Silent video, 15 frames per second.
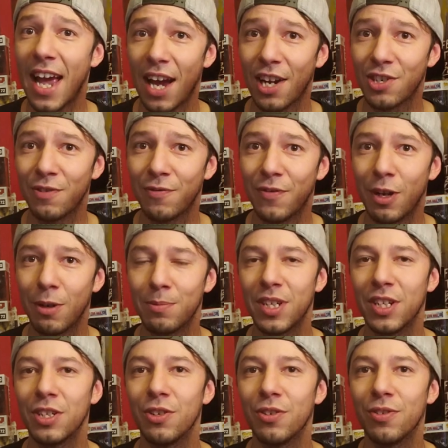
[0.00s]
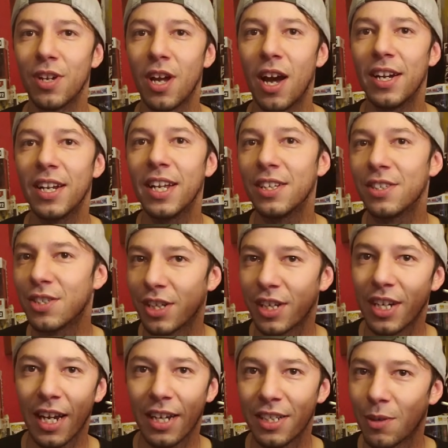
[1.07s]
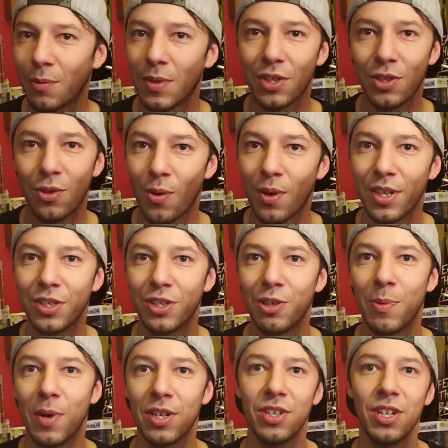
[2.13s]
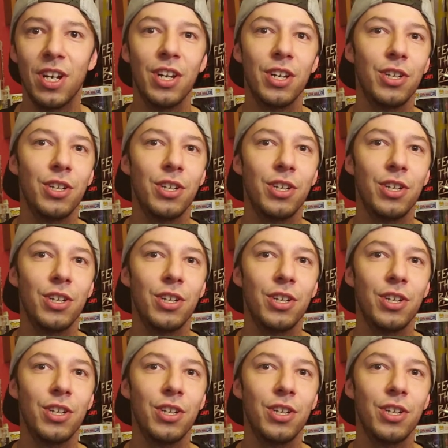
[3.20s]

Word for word: action films and you're not into connecting with stories too much,